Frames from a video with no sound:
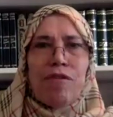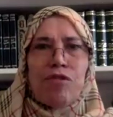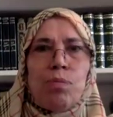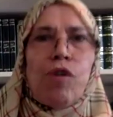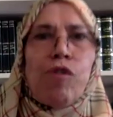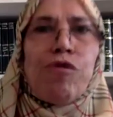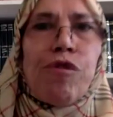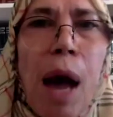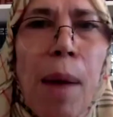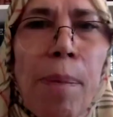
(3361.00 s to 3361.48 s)
to
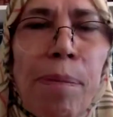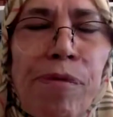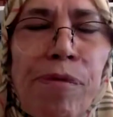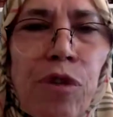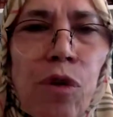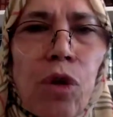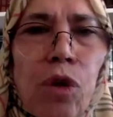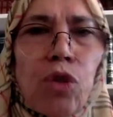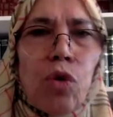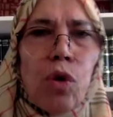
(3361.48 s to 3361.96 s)
move
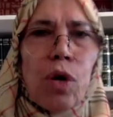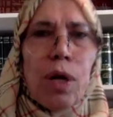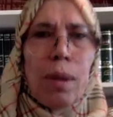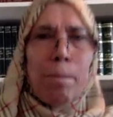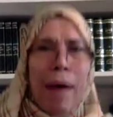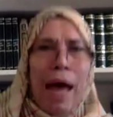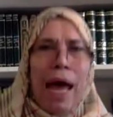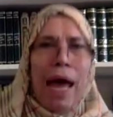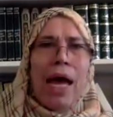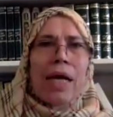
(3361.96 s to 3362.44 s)
up
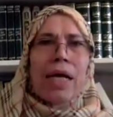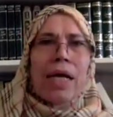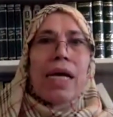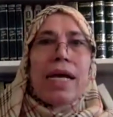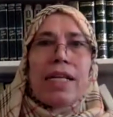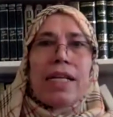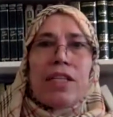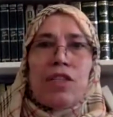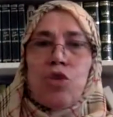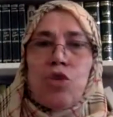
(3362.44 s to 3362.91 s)
front or
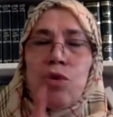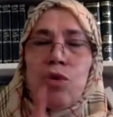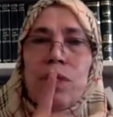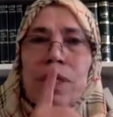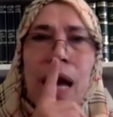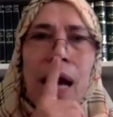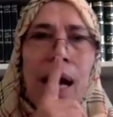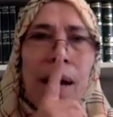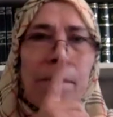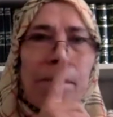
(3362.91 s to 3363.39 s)
back,
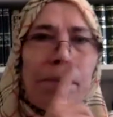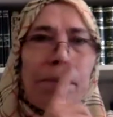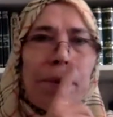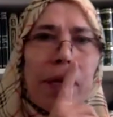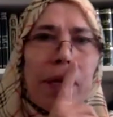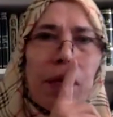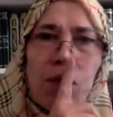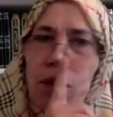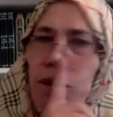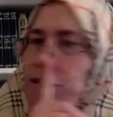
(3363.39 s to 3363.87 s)
do
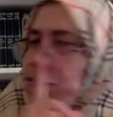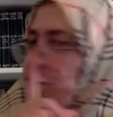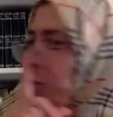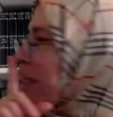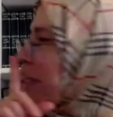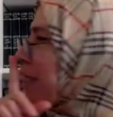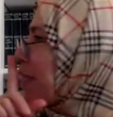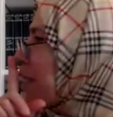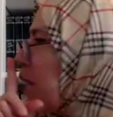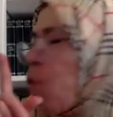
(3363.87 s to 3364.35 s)
not bring your
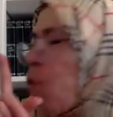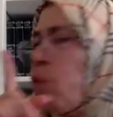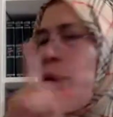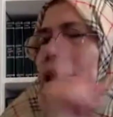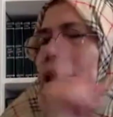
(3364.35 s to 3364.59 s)
face